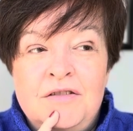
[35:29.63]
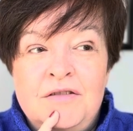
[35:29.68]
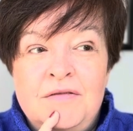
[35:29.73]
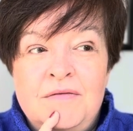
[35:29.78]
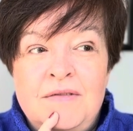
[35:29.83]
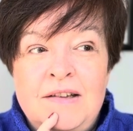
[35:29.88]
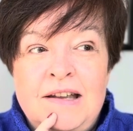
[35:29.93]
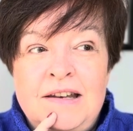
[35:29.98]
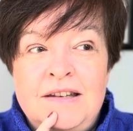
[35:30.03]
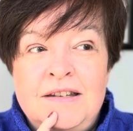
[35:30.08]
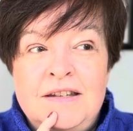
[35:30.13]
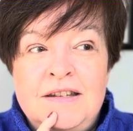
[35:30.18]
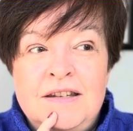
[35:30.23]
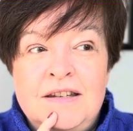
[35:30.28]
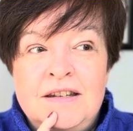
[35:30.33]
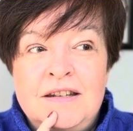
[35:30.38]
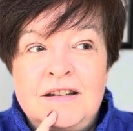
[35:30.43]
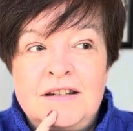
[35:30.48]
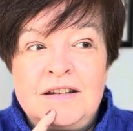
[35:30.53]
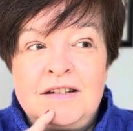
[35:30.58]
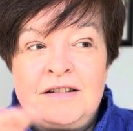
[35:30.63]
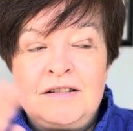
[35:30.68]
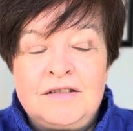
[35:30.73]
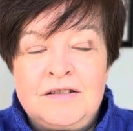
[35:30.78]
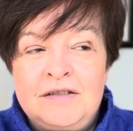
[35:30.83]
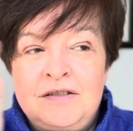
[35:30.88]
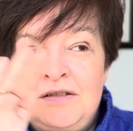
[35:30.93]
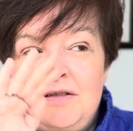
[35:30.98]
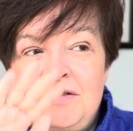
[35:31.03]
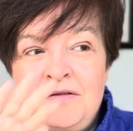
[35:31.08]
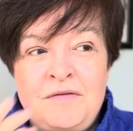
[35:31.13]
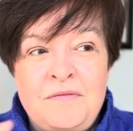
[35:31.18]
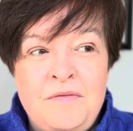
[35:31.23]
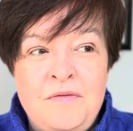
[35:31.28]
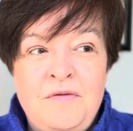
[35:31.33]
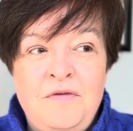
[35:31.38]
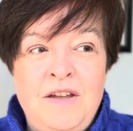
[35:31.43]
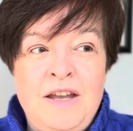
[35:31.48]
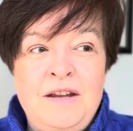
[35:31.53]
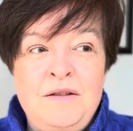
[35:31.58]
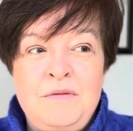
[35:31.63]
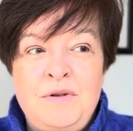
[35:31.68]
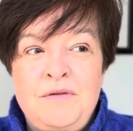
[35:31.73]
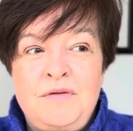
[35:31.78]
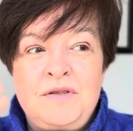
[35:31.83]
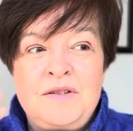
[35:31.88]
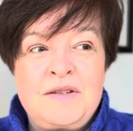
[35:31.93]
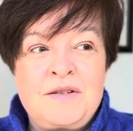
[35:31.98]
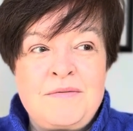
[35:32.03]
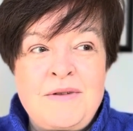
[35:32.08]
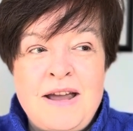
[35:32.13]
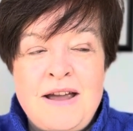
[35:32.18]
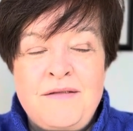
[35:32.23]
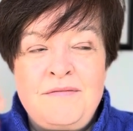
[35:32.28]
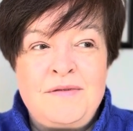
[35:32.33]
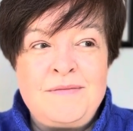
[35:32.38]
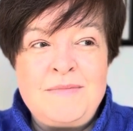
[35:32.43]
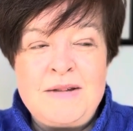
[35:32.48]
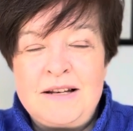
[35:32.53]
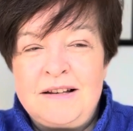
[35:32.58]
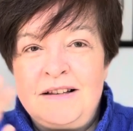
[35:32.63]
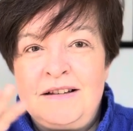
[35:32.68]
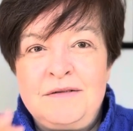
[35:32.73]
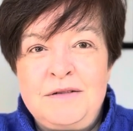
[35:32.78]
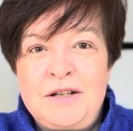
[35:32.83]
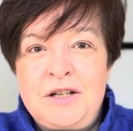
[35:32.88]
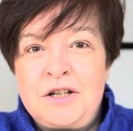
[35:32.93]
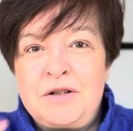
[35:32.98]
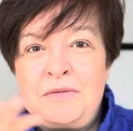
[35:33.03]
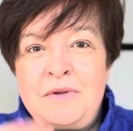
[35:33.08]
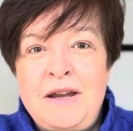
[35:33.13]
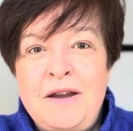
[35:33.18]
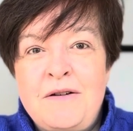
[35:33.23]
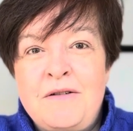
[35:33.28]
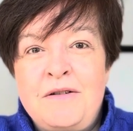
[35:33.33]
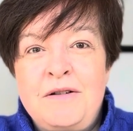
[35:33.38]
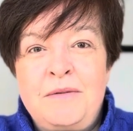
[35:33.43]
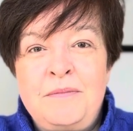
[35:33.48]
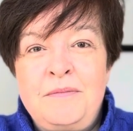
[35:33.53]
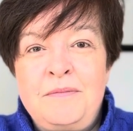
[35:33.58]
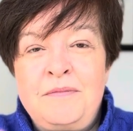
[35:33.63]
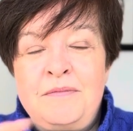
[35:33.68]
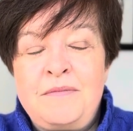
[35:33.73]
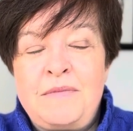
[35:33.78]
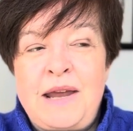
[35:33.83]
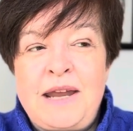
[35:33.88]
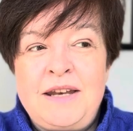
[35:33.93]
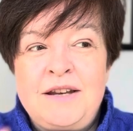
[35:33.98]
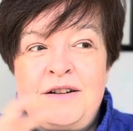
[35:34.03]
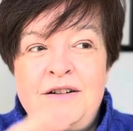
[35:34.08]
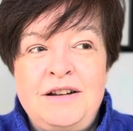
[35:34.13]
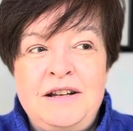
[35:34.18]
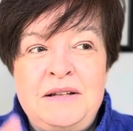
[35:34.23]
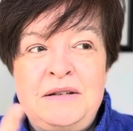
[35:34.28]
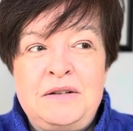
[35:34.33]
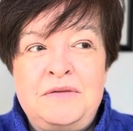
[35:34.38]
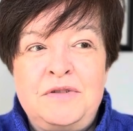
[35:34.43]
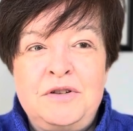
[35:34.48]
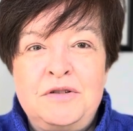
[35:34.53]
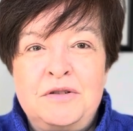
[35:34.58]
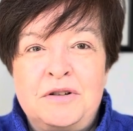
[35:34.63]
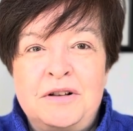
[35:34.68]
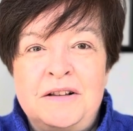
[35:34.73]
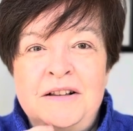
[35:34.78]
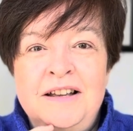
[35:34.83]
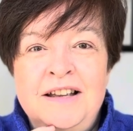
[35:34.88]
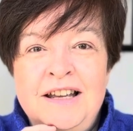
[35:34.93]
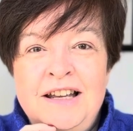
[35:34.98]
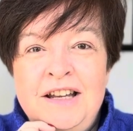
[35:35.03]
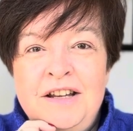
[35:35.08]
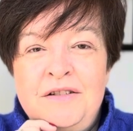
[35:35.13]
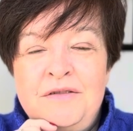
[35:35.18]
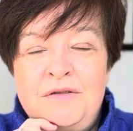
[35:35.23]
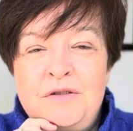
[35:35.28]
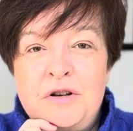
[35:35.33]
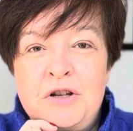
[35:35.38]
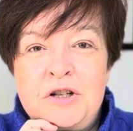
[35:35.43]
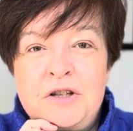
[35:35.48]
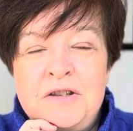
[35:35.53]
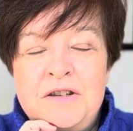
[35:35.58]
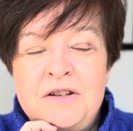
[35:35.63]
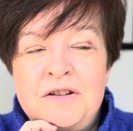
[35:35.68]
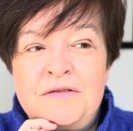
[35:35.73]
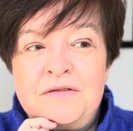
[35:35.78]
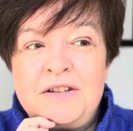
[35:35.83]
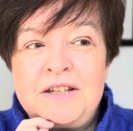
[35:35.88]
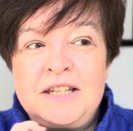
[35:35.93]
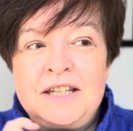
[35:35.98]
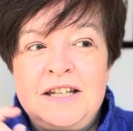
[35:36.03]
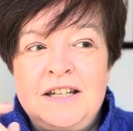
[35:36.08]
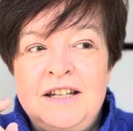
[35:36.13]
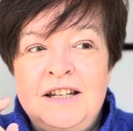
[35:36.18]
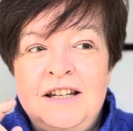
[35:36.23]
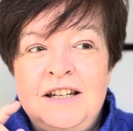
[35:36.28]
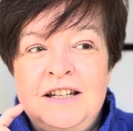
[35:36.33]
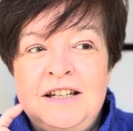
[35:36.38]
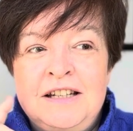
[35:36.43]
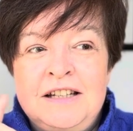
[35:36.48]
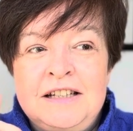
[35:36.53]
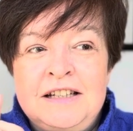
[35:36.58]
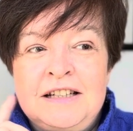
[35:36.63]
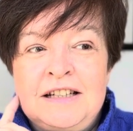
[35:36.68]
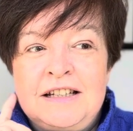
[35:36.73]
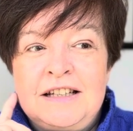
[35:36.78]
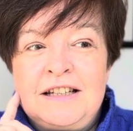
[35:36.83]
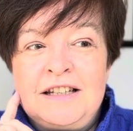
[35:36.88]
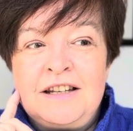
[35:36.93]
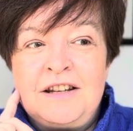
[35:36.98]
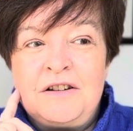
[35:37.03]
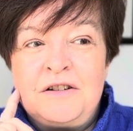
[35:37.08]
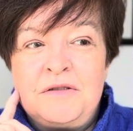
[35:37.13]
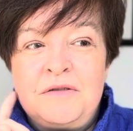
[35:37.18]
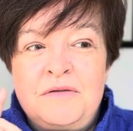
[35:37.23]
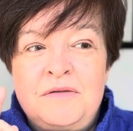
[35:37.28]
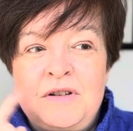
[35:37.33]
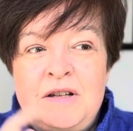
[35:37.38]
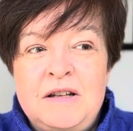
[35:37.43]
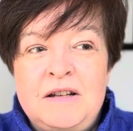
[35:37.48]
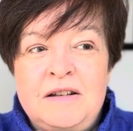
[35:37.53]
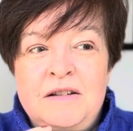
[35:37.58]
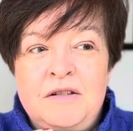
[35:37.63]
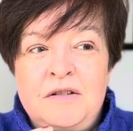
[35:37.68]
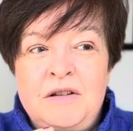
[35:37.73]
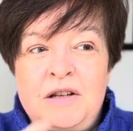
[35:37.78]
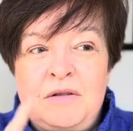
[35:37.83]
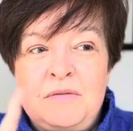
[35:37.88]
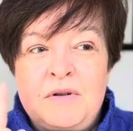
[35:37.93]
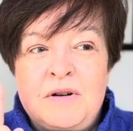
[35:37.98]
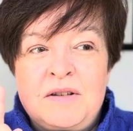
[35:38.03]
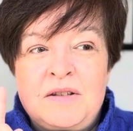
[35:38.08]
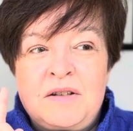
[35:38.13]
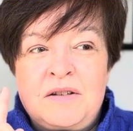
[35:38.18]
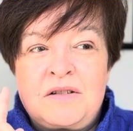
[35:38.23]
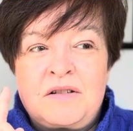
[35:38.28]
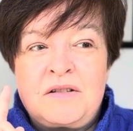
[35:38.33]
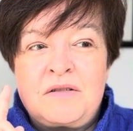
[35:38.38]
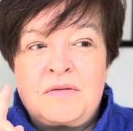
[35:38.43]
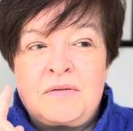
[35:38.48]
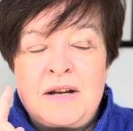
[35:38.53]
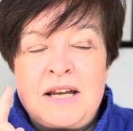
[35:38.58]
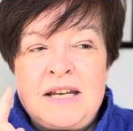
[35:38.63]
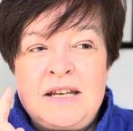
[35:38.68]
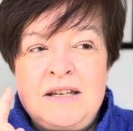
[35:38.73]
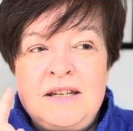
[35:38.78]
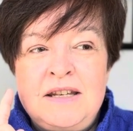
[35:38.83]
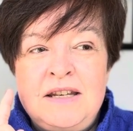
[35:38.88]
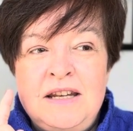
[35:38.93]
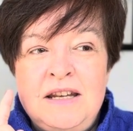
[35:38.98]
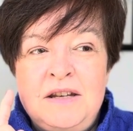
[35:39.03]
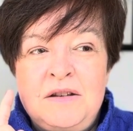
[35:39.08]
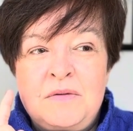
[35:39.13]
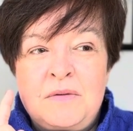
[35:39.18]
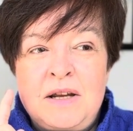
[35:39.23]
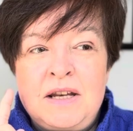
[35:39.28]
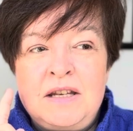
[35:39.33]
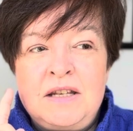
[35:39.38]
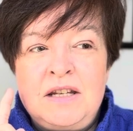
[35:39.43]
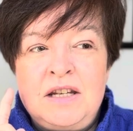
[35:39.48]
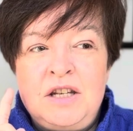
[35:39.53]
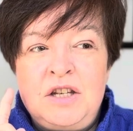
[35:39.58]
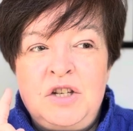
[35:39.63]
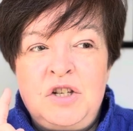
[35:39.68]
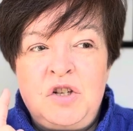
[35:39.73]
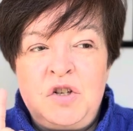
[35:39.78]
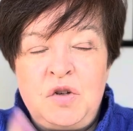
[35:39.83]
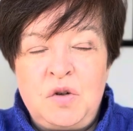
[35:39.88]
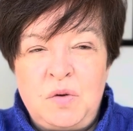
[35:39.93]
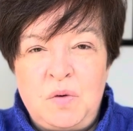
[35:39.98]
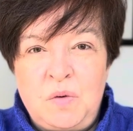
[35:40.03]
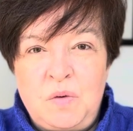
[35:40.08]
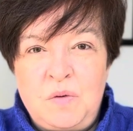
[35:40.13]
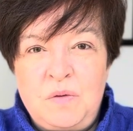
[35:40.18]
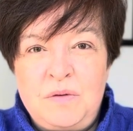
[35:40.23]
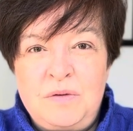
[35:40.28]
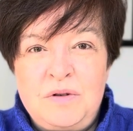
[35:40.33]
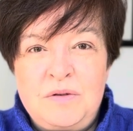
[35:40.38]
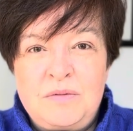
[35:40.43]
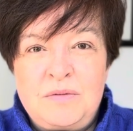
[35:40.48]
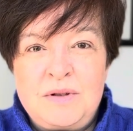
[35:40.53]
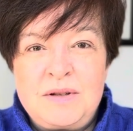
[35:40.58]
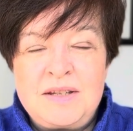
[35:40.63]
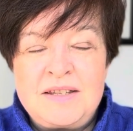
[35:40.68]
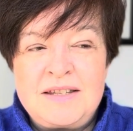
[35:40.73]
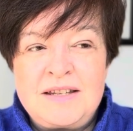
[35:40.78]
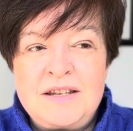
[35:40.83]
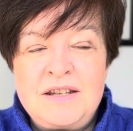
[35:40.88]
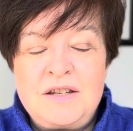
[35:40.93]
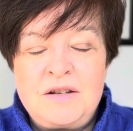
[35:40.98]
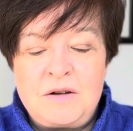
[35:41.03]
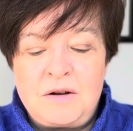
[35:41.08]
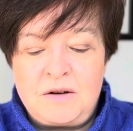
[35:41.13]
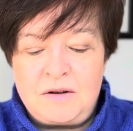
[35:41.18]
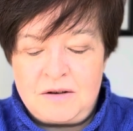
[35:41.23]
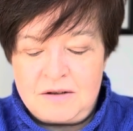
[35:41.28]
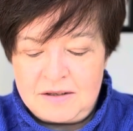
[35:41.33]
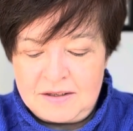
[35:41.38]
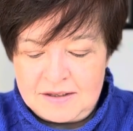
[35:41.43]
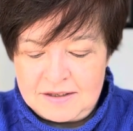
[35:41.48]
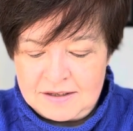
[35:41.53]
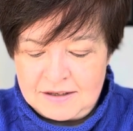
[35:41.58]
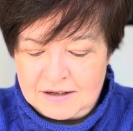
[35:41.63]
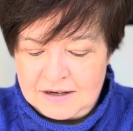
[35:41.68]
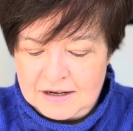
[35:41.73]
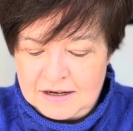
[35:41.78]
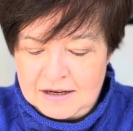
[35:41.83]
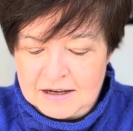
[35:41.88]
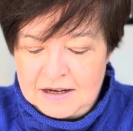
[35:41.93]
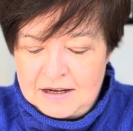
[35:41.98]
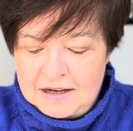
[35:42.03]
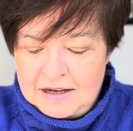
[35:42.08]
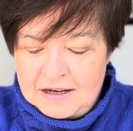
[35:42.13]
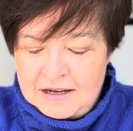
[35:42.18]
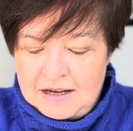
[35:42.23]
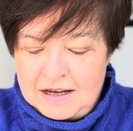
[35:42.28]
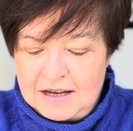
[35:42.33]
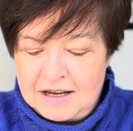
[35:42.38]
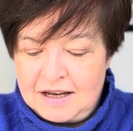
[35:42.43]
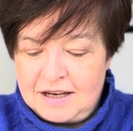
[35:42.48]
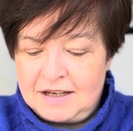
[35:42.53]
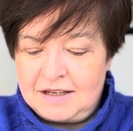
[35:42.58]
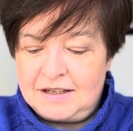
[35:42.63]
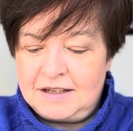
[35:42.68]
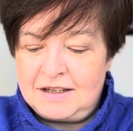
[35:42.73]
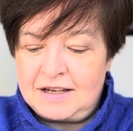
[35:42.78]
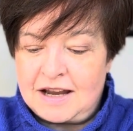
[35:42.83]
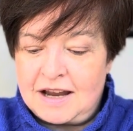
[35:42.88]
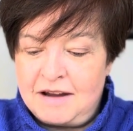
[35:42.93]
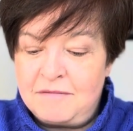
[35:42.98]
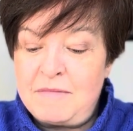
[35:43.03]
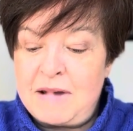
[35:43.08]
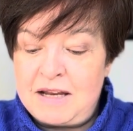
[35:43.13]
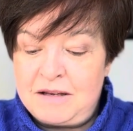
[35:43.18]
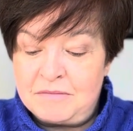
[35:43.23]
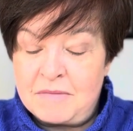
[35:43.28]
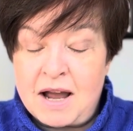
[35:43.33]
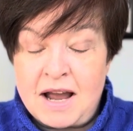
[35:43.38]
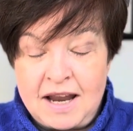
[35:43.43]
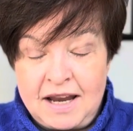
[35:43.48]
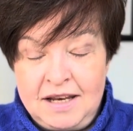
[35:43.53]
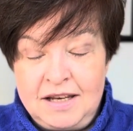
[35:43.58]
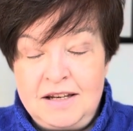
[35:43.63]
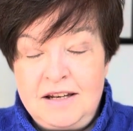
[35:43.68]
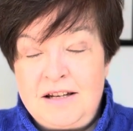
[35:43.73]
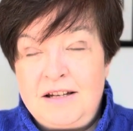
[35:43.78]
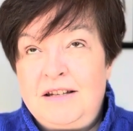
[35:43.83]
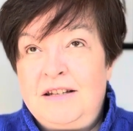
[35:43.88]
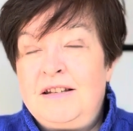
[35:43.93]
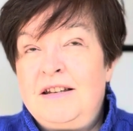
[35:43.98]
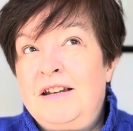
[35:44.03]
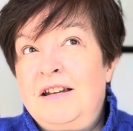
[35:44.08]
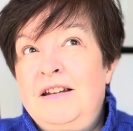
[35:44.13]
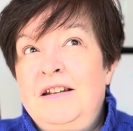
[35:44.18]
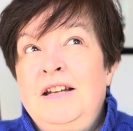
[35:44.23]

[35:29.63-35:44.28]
that thing with a square in the middle, which we all made our individual versions of it. And no, it was 2022 Twists and Turns, and I made mine in